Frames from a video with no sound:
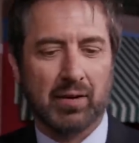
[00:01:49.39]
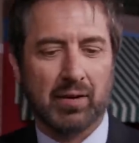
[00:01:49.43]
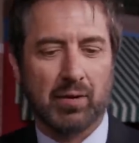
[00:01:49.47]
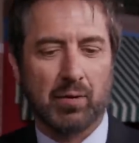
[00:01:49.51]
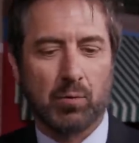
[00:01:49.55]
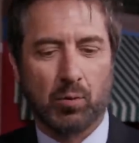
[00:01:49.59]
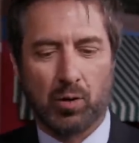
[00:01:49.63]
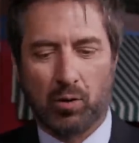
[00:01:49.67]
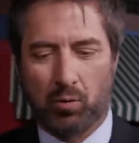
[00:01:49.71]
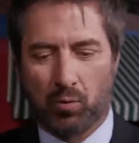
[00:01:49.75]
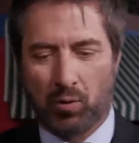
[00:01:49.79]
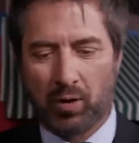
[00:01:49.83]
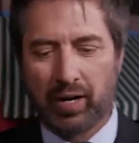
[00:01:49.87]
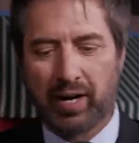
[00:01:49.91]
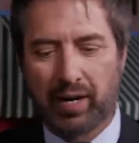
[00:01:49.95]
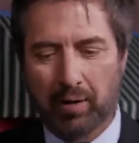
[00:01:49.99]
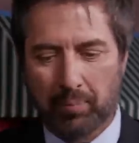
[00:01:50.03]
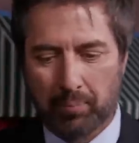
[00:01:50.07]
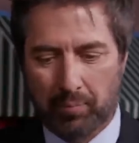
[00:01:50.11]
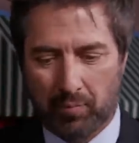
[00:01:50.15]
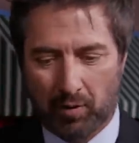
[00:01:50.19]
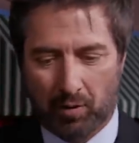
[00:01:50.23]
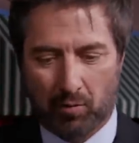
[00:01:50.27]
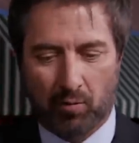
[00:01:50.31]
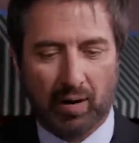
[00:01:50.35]
so the
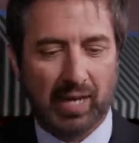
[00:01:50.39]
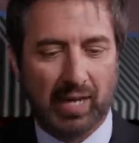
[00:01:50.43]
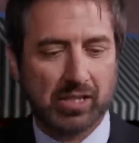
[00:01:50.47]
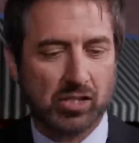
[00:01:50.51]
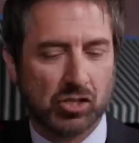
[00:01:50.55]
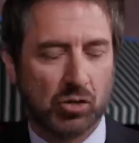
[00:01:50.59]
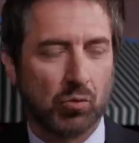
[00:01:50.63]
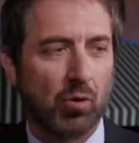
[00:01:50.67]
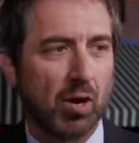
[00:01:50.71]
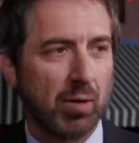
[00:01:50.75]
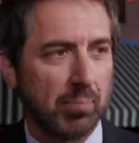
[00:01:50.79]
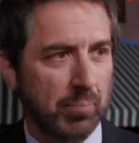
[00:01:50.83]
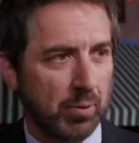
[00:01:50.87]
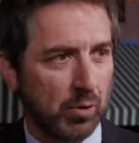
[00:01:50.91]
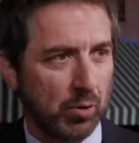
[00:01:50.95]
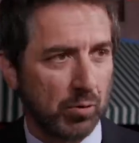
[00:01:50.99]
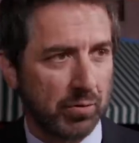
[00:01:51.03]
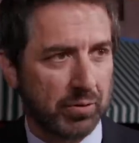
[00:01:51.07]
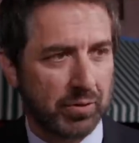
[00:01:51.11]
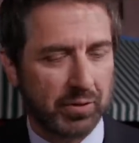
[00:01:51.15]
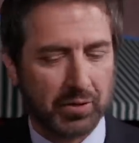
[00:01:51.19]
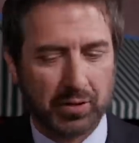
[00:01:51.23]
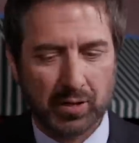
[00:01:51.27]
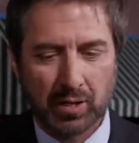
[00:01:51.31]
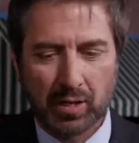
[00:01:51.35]
false twins were
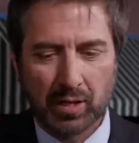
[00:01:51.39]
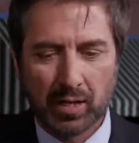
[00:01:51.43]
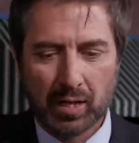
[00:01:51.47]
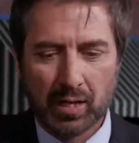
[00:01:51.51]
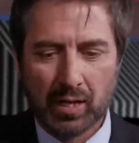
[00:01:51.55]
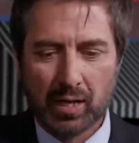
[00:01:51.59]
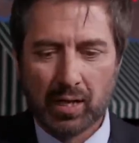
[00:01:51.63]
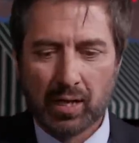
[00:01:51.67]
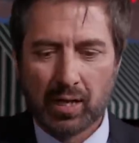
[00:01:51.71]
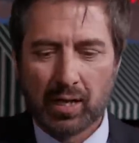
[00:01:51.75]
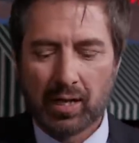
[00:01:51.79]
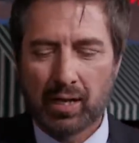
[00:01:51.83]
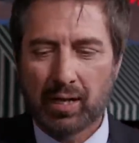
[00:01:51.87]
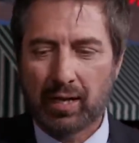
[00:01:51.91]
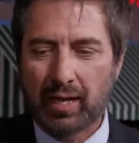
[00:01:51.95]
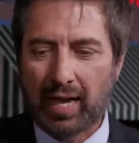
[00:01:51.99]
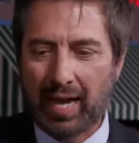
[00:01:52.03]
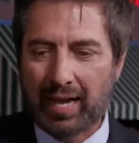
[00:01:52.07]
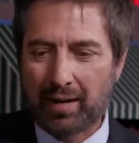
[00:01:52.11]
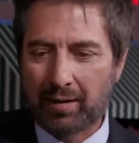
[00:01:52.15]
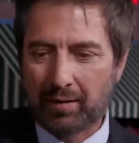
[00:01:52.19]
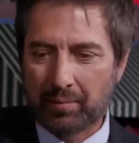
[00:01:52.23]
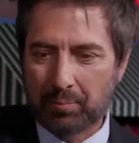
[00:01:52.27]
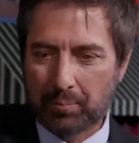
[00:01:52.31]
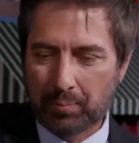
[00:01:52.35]
renamed
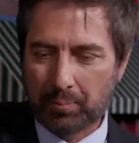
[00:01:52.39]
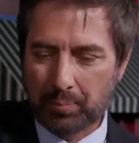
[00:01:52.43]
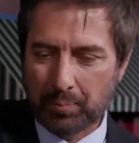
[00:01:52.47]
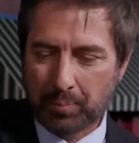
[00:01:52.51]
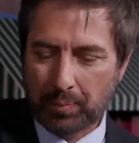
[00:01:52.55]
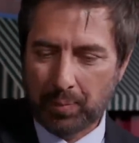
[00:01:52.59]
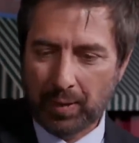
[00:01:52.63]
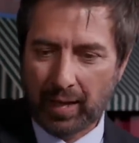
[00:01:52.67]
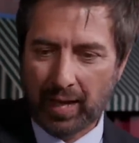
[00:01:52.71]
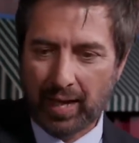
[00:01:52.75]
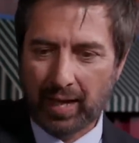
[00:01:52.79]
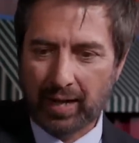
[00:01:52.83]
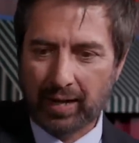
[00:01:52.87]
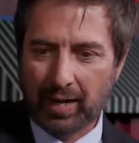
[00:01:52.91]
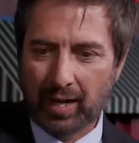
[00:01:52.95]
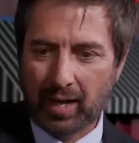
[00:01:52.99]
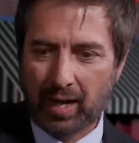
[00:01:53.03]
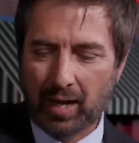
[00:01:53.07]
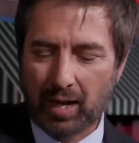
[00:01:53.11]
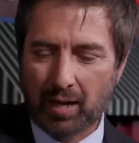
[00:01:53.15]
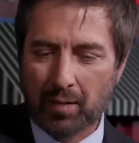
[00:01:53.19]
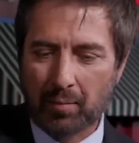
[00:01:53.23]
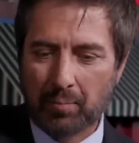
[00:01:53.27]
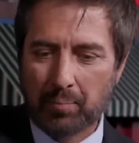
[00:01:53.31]
Michael and Jeffrey,